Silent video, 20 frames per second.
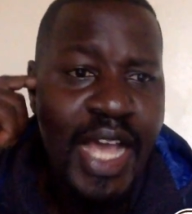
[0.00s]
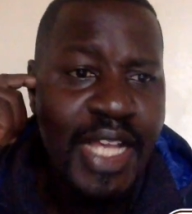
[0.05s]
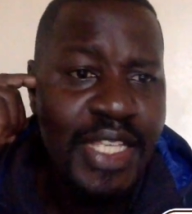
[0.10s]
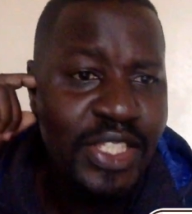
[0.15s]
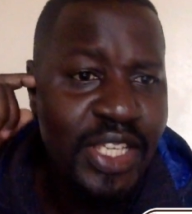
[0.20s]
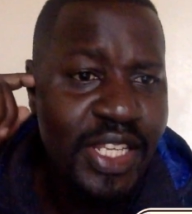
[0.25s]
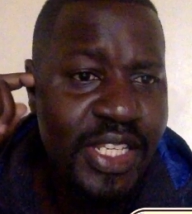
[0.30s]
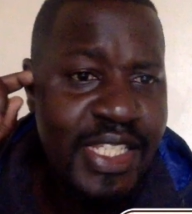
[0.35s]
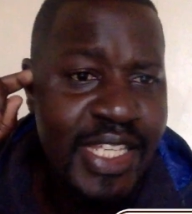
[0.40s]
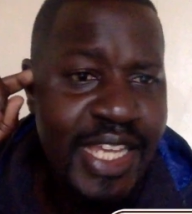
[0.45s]

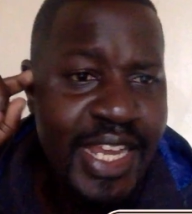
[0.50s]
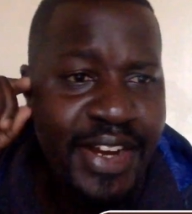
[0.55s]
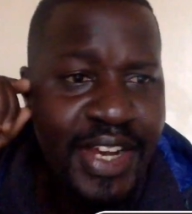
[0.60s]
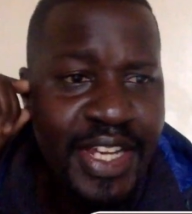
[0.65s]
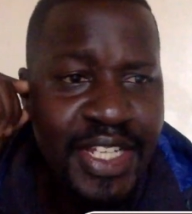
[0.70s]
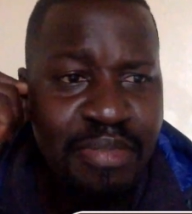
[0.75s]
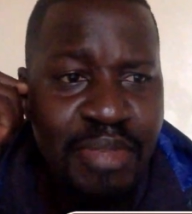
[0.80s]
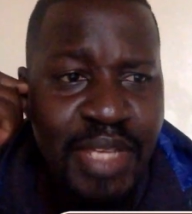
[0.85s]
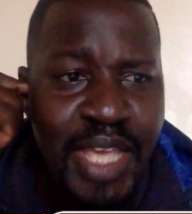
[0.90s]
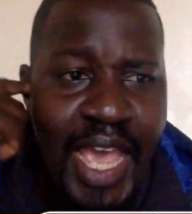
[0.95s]
Chelsea are
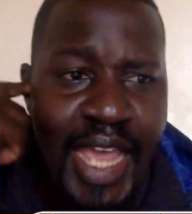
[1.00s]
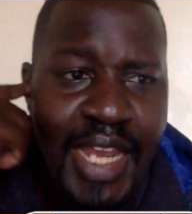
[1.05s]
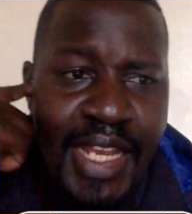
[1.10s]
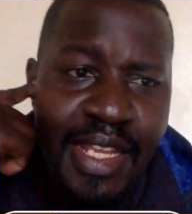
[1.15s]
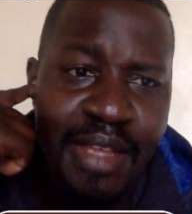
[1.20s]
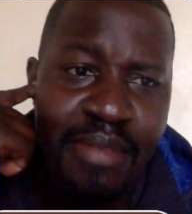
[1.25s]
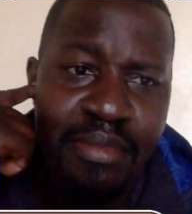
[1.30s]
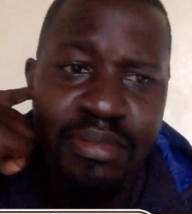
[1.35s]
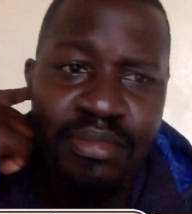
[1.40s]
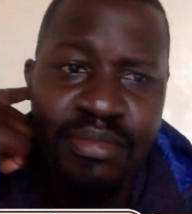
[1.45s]
right behind
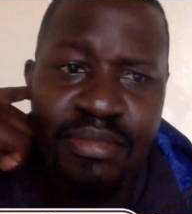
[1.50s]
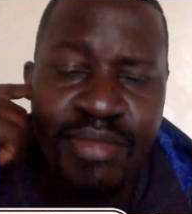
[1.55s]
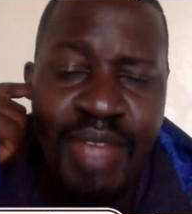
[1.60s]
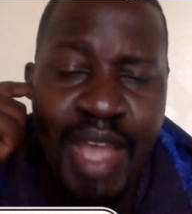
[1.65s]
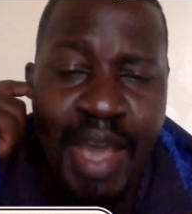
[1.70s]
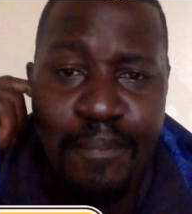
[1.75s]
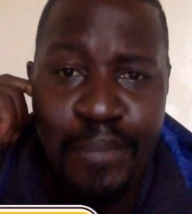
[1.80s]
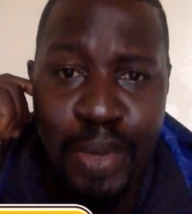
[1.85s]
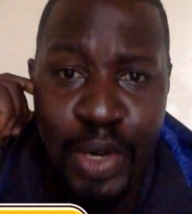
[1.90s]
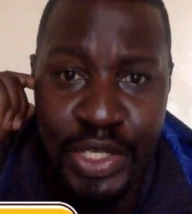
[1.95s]
them,
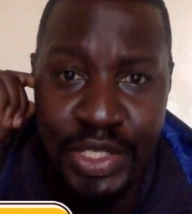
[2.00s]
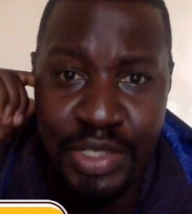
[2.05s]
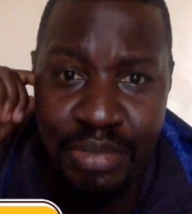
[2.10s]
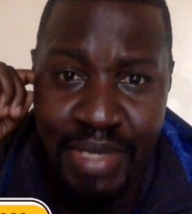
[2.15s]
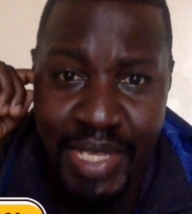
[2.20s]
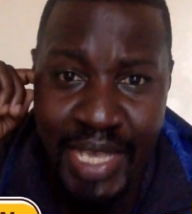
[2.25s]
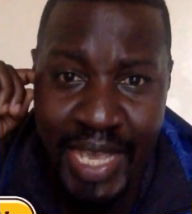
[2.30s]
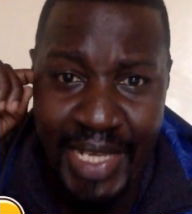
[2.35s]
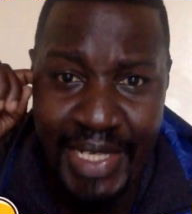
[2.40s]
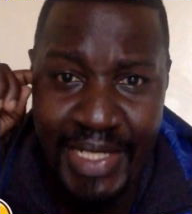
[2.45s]
a point
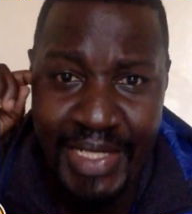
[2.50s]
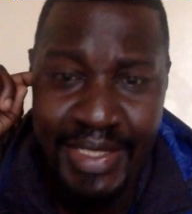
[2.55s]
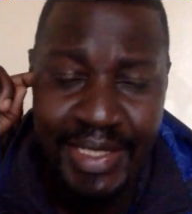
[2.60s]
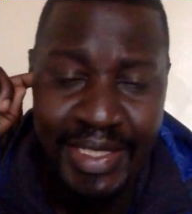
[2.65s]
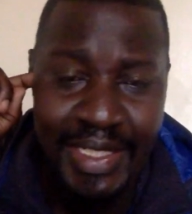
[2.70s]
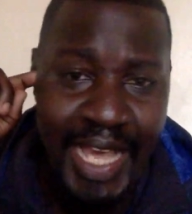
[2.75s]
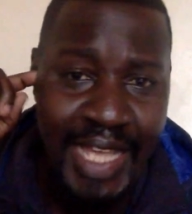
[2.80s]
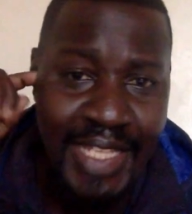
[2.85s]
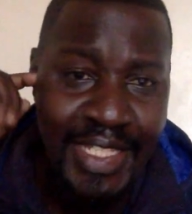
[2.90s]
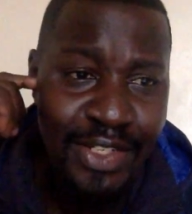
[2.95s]
behind.
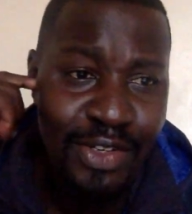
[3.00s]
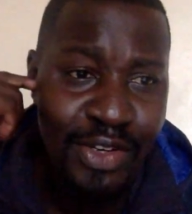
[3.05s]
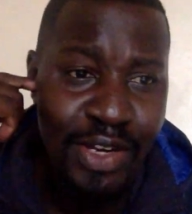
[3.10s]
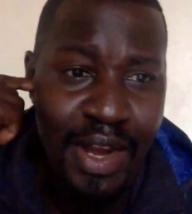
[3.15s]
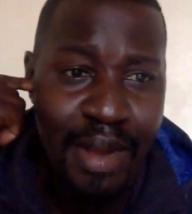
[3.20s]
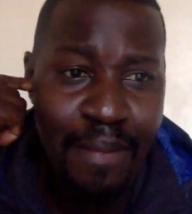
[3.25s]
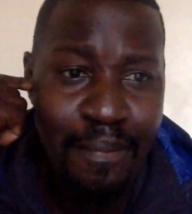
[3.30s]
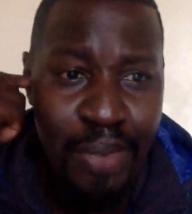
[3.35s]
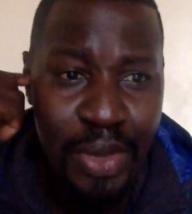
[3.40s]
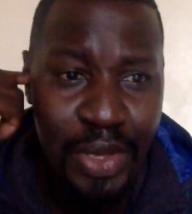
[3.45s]
Arsenal are
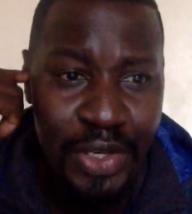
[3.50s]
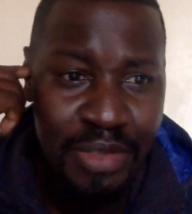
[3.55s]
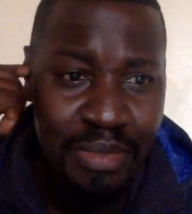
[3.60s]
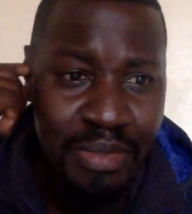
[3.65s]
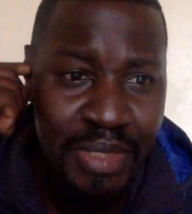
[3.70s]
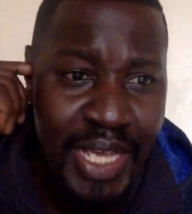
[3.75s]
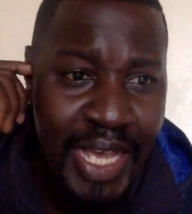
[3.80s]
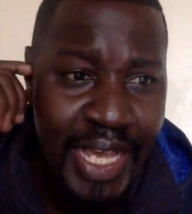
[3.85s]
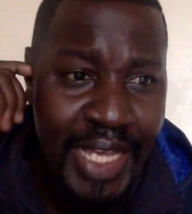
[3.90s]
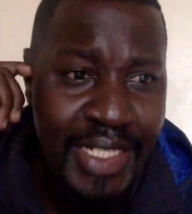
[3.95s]
a point
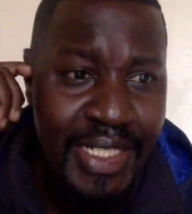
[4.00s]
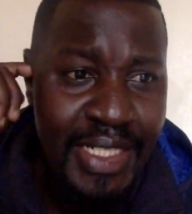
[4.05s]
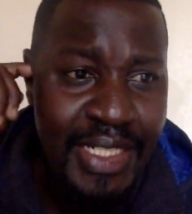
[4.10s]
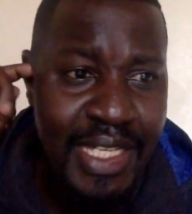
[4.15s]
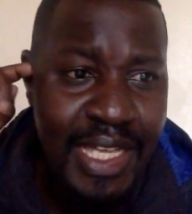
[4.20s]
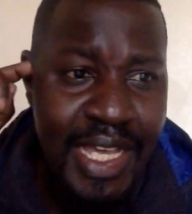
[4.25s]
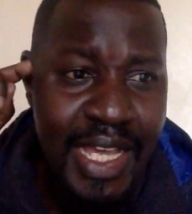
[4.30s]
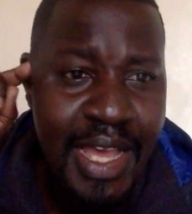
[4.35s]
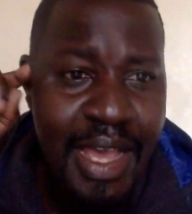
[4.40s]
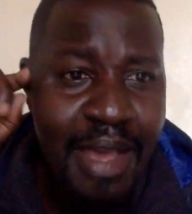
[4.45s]
behind.
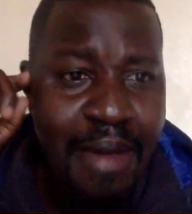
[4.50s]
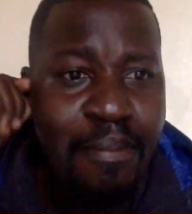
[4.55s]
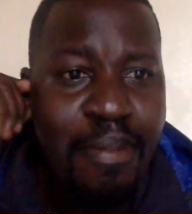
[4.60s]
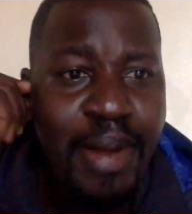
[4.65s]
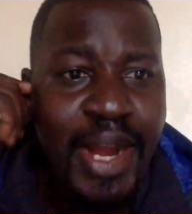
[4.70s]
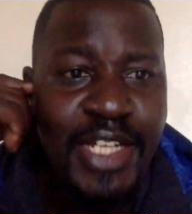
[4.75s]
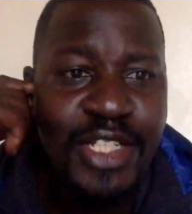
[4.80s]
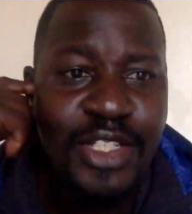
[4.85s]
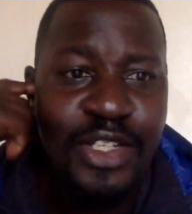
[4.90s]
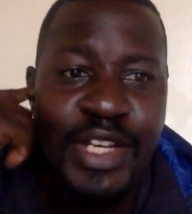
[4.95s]

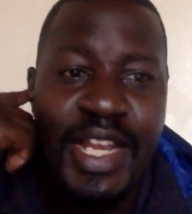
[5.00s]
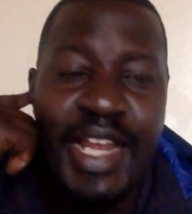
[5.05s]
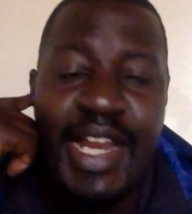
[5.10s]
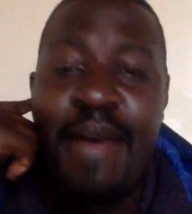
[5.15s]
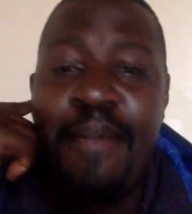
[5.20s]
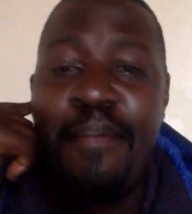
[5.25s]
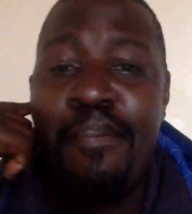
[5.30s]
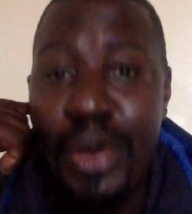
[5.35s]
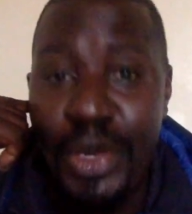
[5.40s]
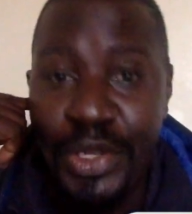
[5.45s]
Brighton are a
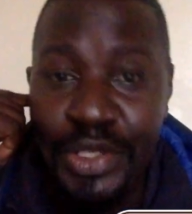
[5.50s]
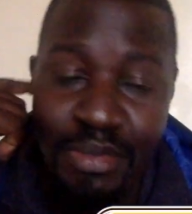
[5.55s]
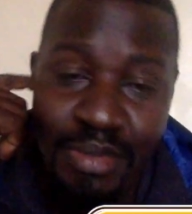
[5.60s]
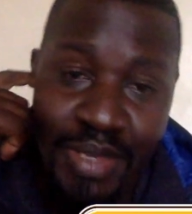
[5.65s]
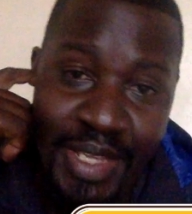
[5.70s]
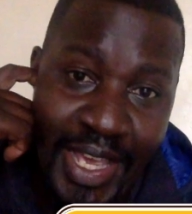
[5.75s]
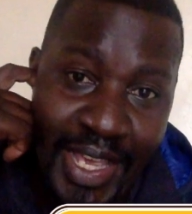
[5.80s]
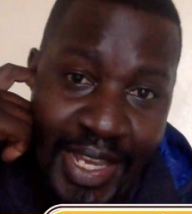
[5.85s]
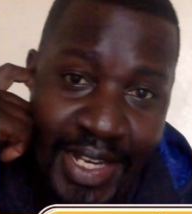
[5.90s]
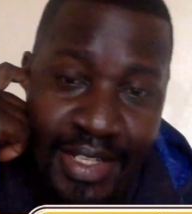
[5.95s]
point
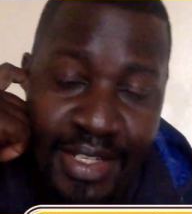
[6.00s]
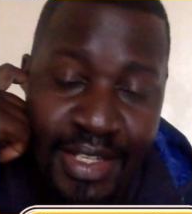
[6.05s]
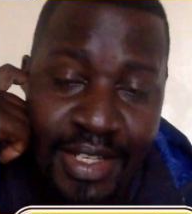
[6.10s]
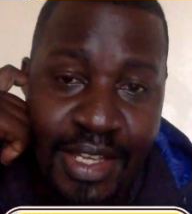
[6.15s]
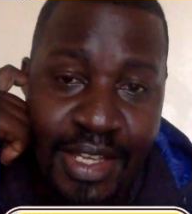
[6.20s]
behind.